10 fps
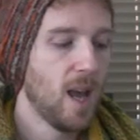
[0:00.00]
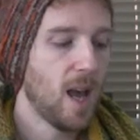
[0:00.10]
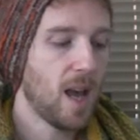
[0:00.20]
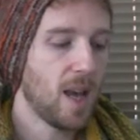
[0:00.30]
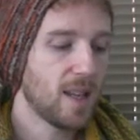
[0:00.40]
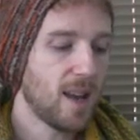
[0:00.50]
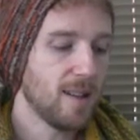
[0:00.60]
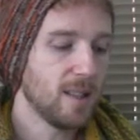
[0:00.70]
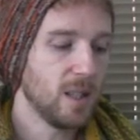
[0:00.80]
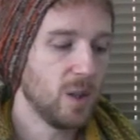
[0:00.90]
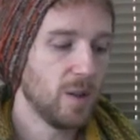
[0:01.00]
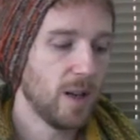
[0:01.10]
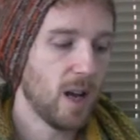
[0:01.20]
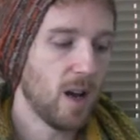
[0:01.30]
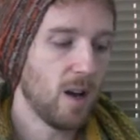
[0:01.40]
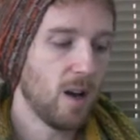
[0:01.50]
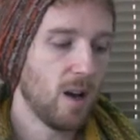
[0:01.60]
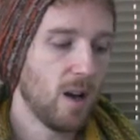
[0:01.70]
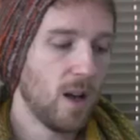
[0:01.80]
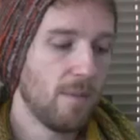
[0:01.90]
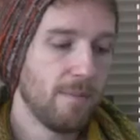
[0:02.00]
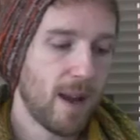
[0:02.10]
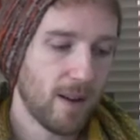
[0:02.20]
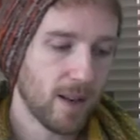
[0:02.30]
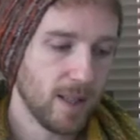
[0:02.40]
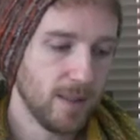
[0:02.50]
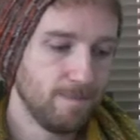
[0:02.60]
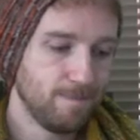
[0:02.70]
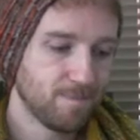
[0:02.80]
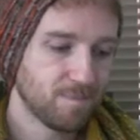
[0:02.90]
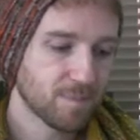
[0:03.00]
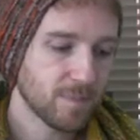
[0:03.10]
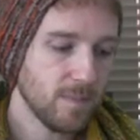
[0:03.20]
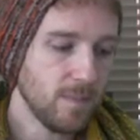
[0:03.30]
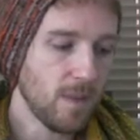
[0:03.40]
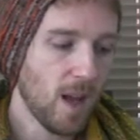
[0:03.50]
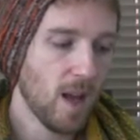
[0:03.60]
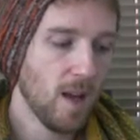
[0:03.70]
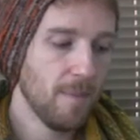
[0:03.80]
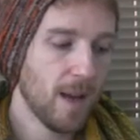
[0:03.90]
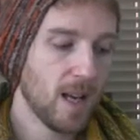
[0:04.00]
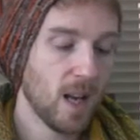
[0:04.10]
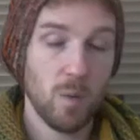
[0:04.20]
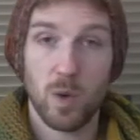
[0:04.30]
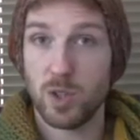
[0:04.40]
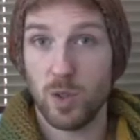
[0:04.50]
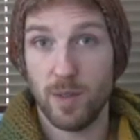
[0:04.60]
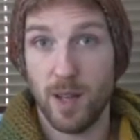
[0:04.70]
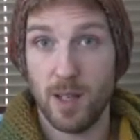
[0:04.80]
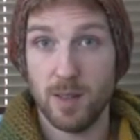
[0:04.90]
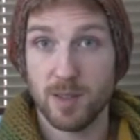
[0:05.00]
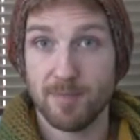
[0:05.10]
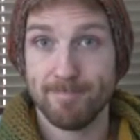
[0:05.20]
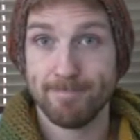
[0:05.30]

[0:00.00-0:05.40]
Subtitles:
Karen and Laura are American, and I watch all of those.